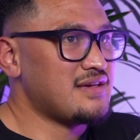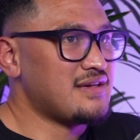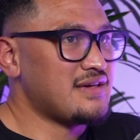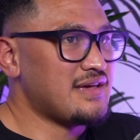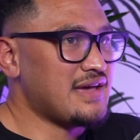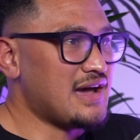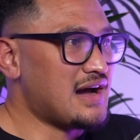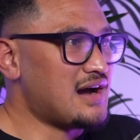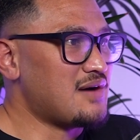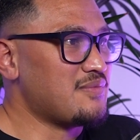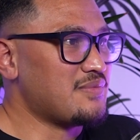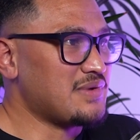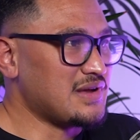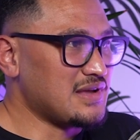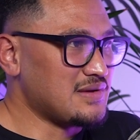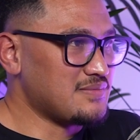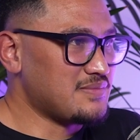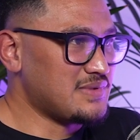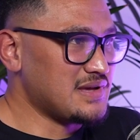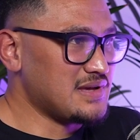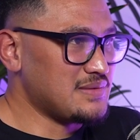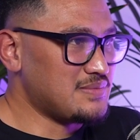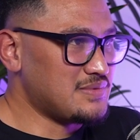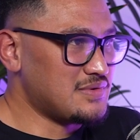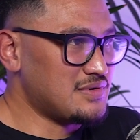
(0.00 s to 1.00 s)
helping
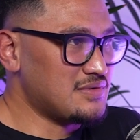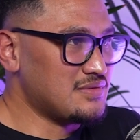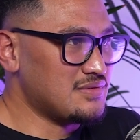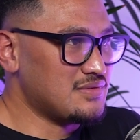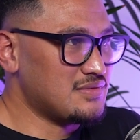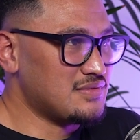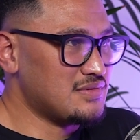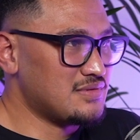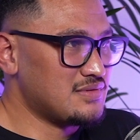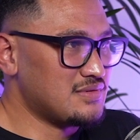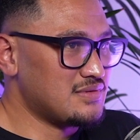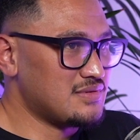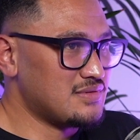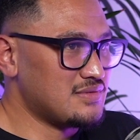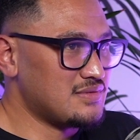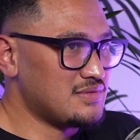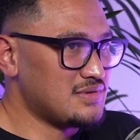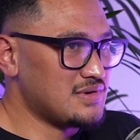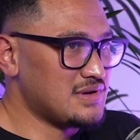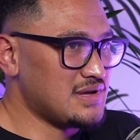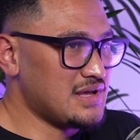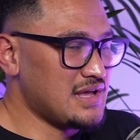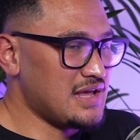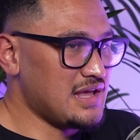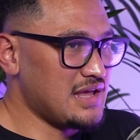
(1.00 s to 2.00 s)
people,
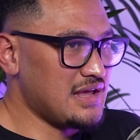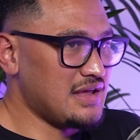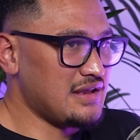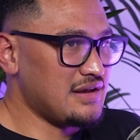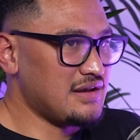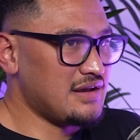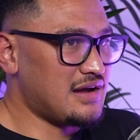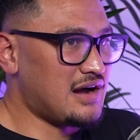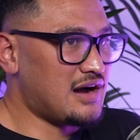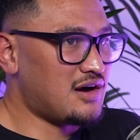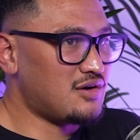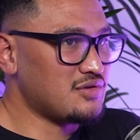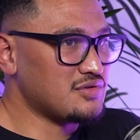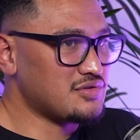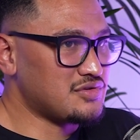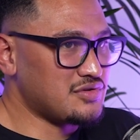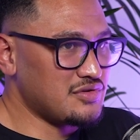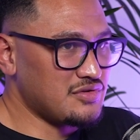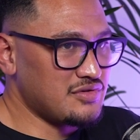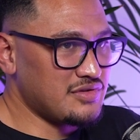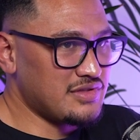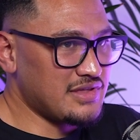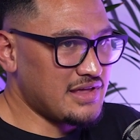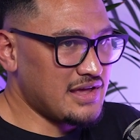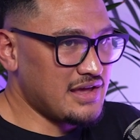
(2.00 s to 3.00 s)
and I'll
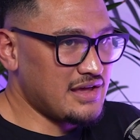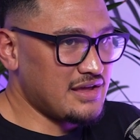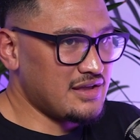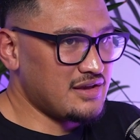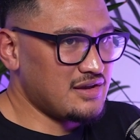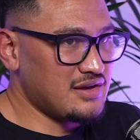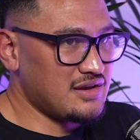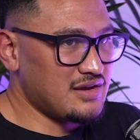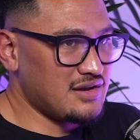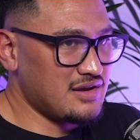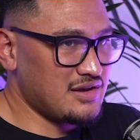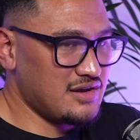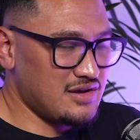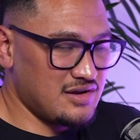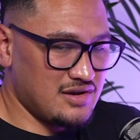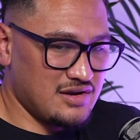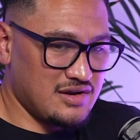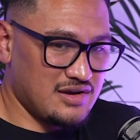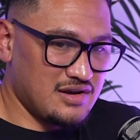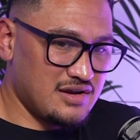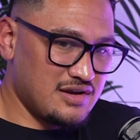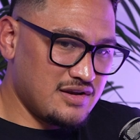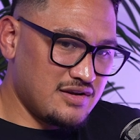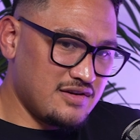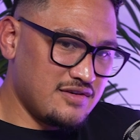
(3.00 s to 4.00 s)
do that
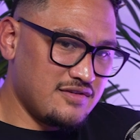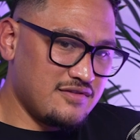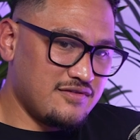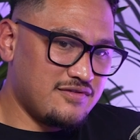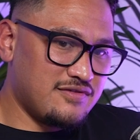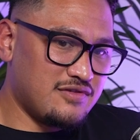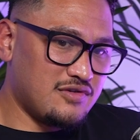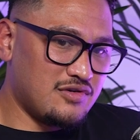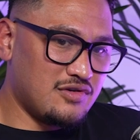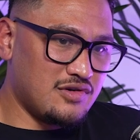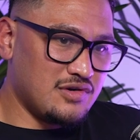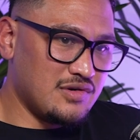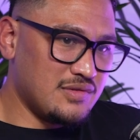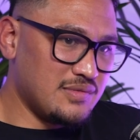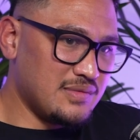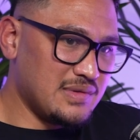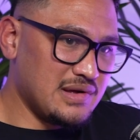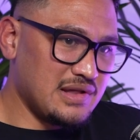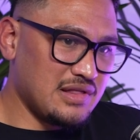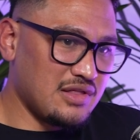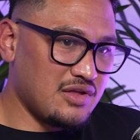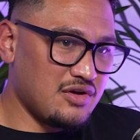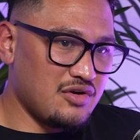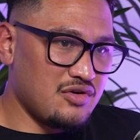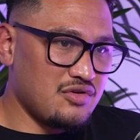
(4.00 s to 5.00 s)
for a
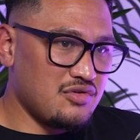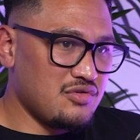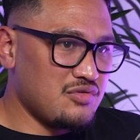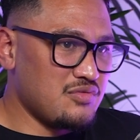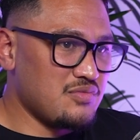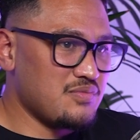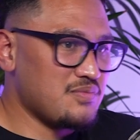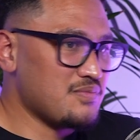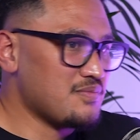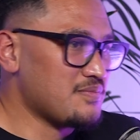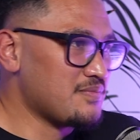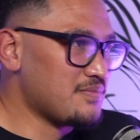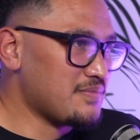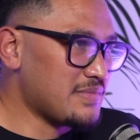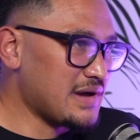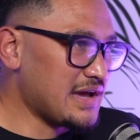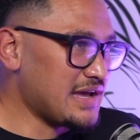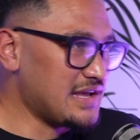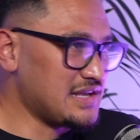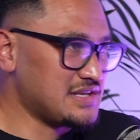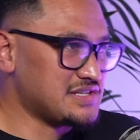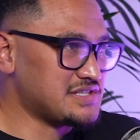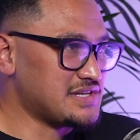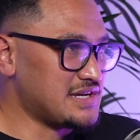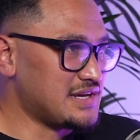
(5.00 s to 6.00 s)
low
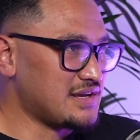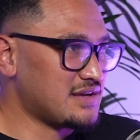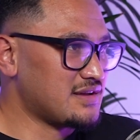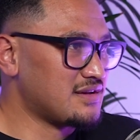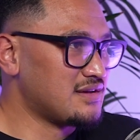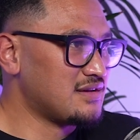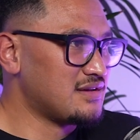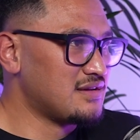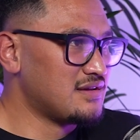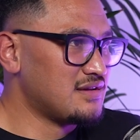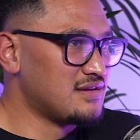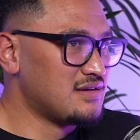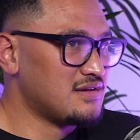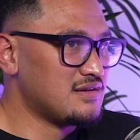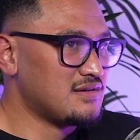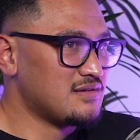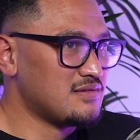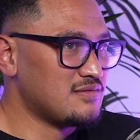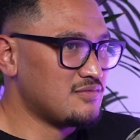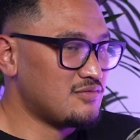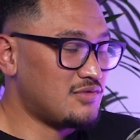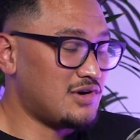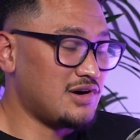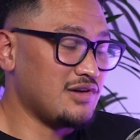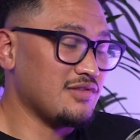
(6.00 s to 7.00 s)
paycheck.
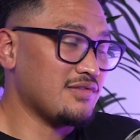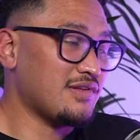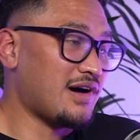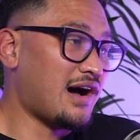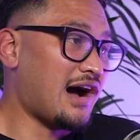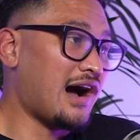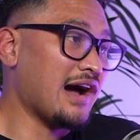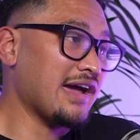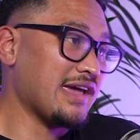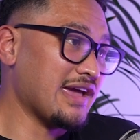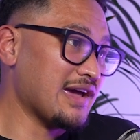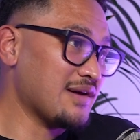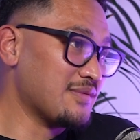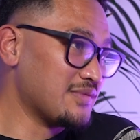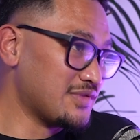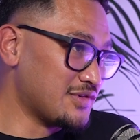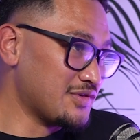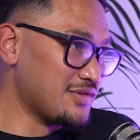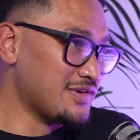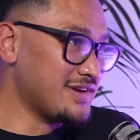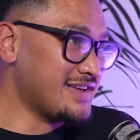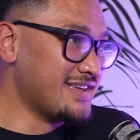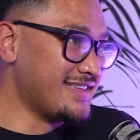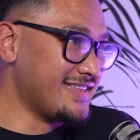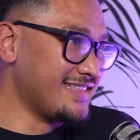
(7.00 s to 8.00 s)
Well, I am
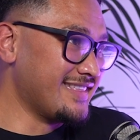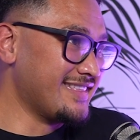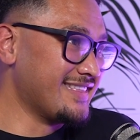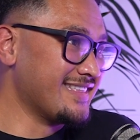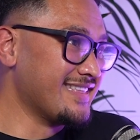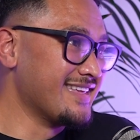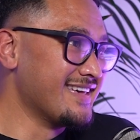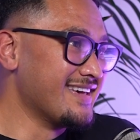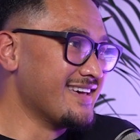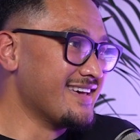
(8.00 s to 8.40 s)
doing